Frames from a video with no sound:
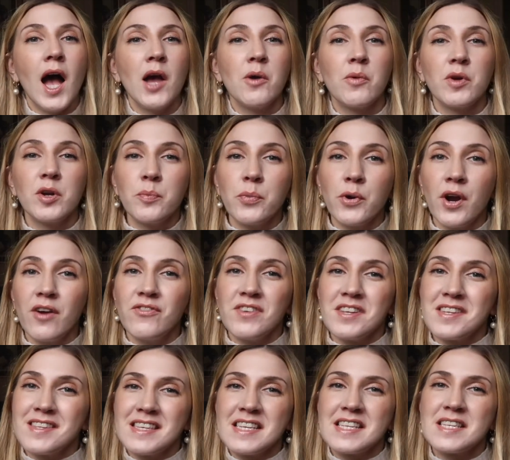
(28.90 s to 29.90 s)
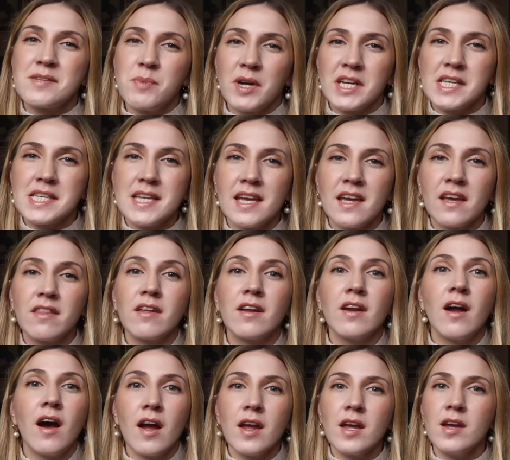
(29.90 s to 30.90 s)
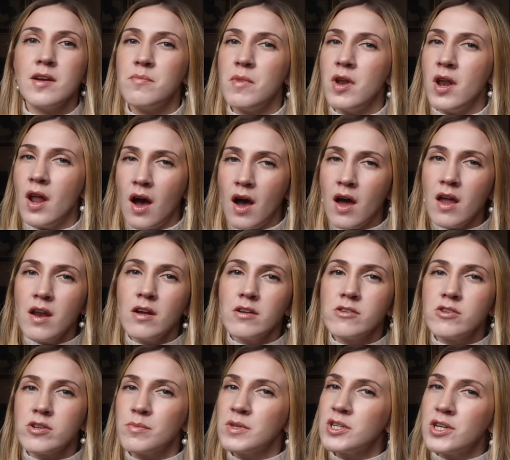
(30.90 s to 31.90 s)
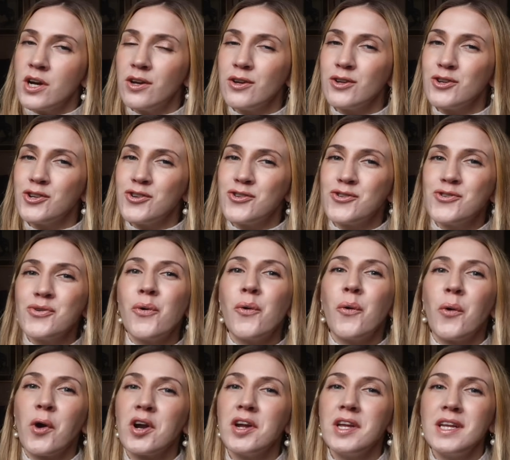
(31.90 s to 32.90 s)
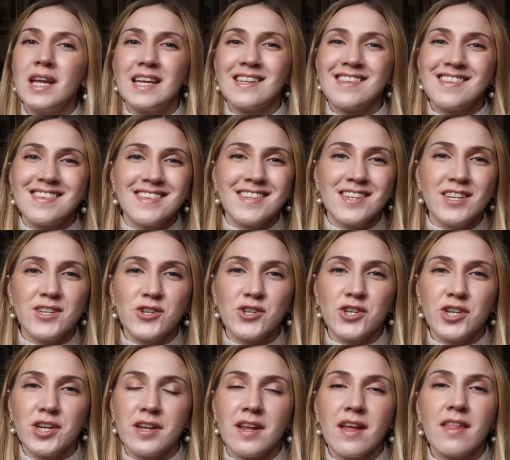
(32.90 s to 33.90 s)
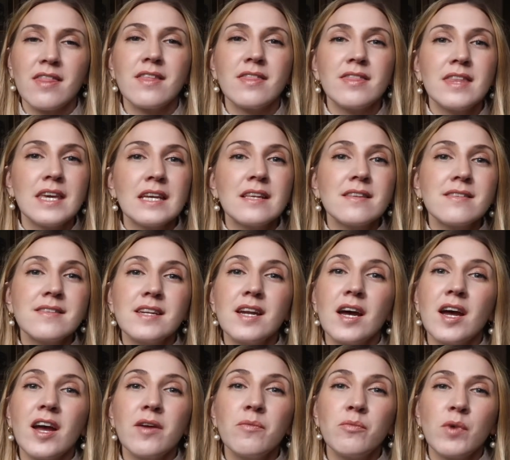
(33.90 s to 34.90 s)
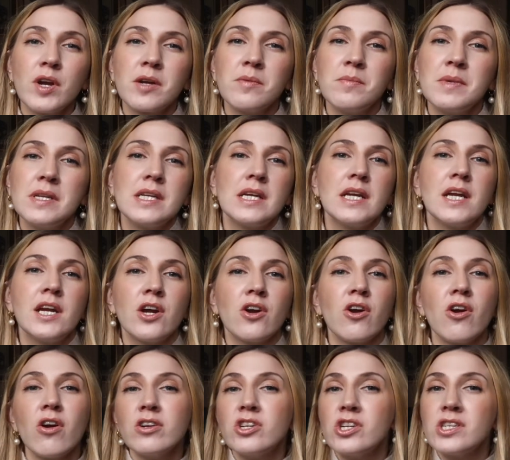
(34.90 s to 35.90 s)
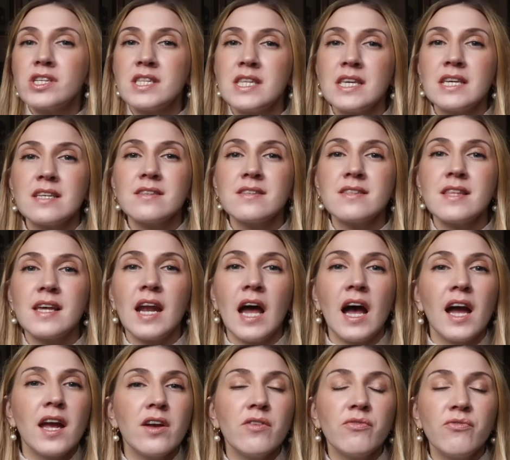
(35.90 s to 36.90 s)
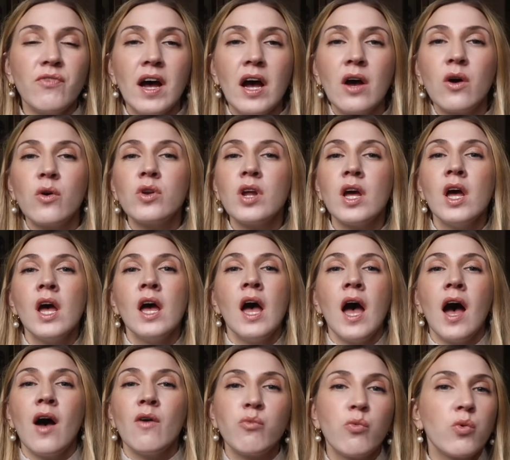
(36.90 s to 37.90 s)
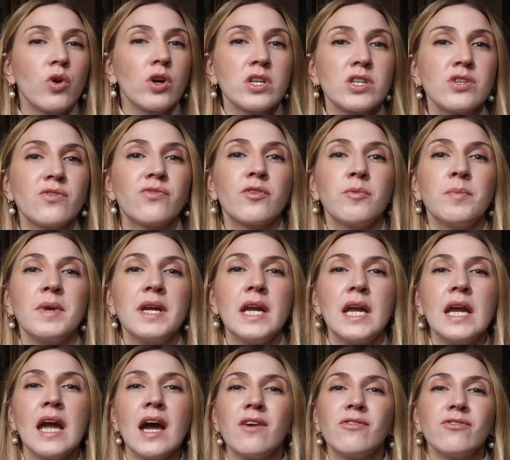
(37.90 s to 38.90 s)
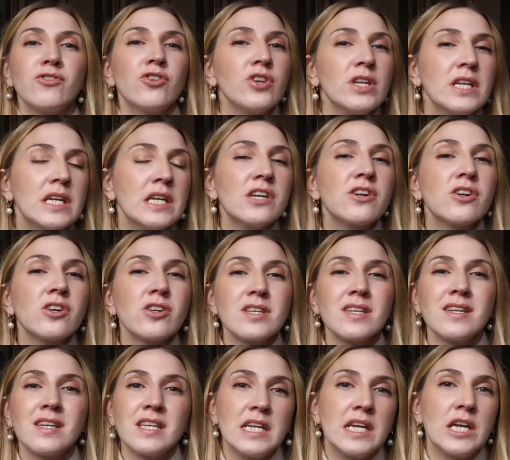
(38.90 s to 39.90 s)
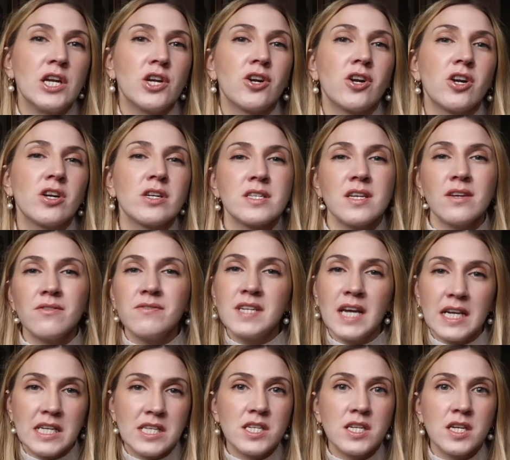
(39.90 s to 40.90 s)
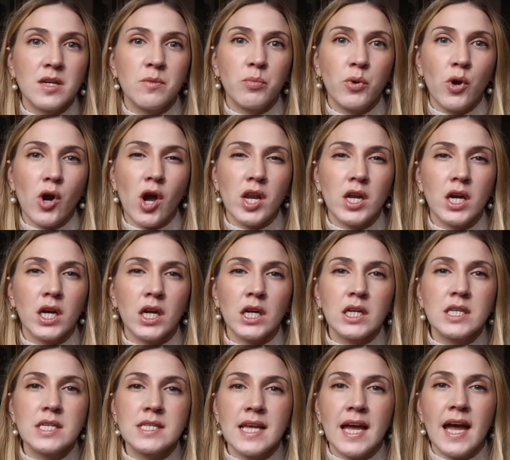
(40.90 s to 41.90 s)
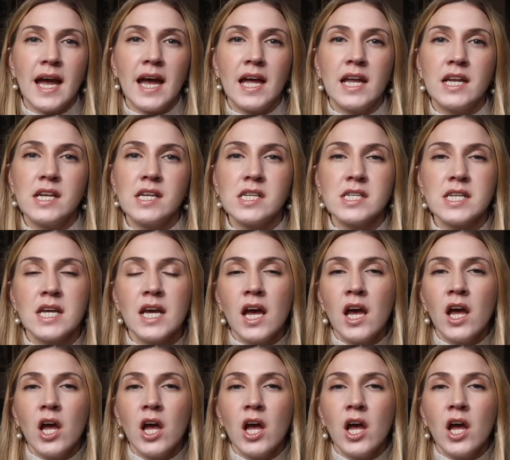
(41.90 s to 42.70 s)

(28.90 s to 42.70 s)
I want to preface this by saying that I am not a dermatologist or an esthetician. The things that I am recommending here are just things that I have found have worked for me after years and years of testing products and